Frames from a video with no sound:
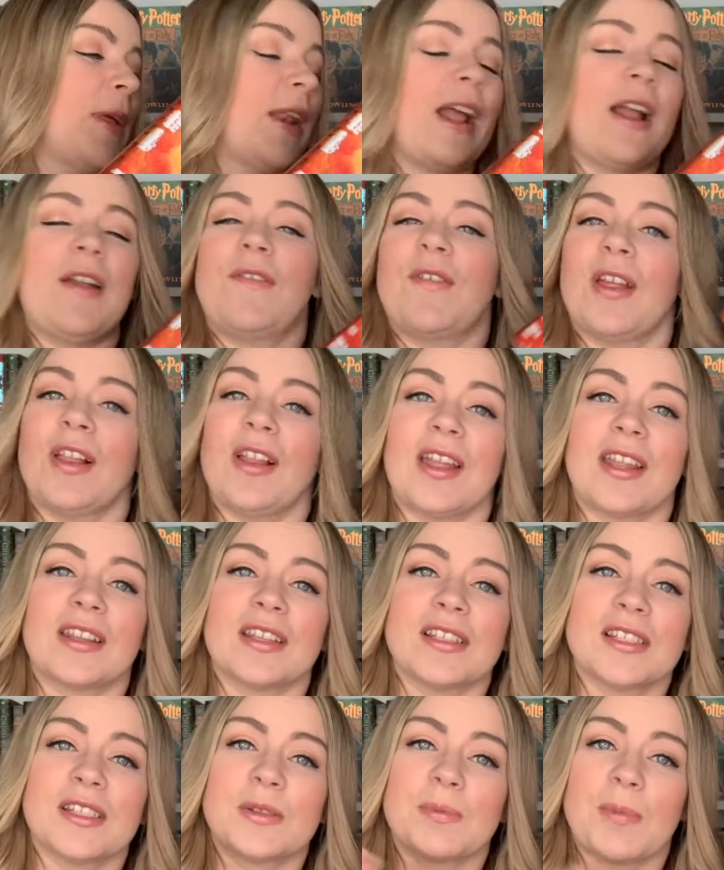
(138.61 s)
and I feel like
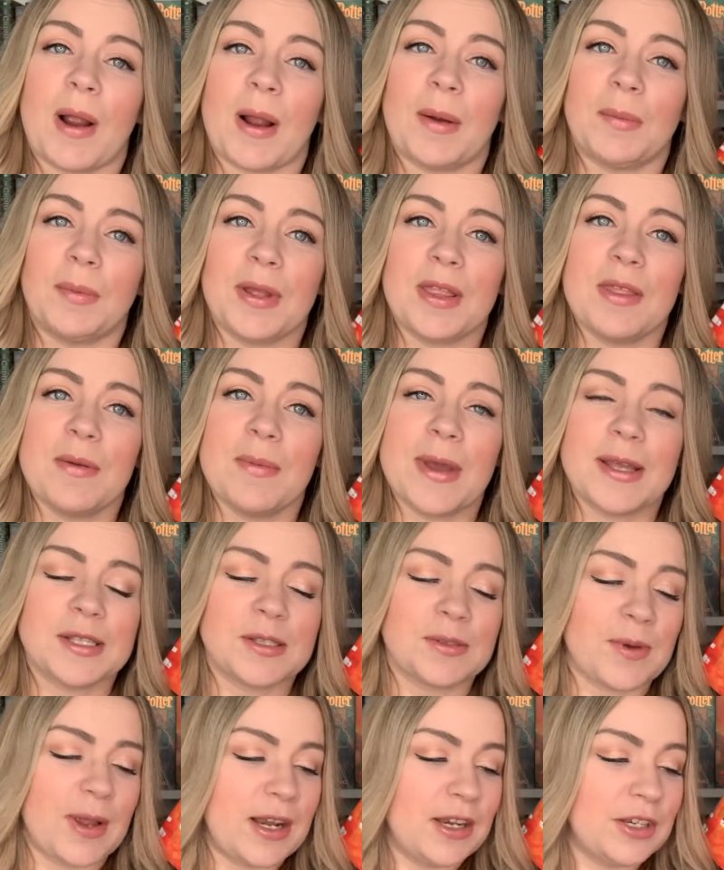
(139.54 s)
this is probably the
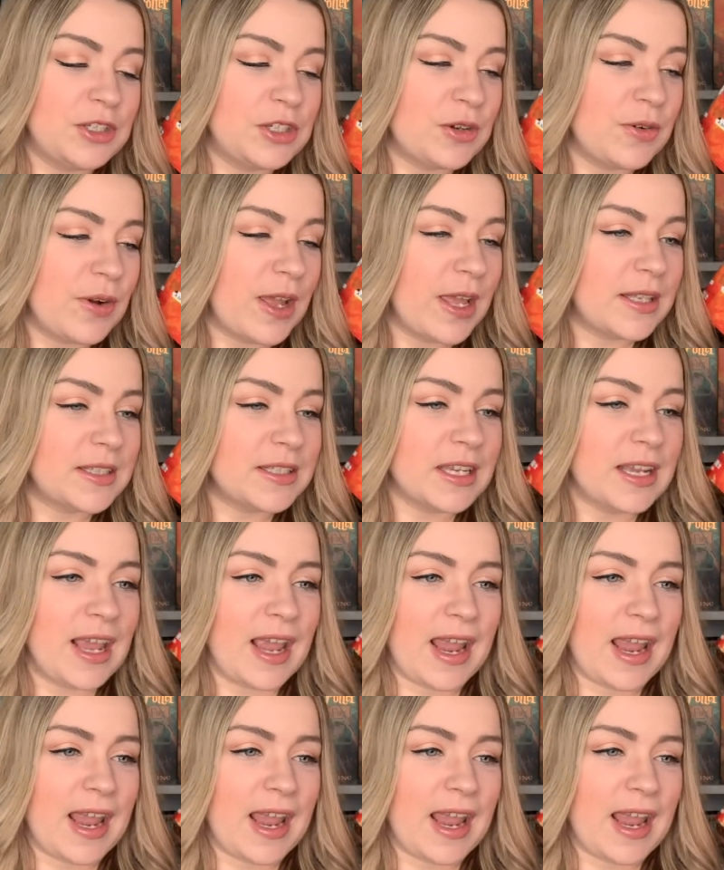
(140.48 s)
best way to do it.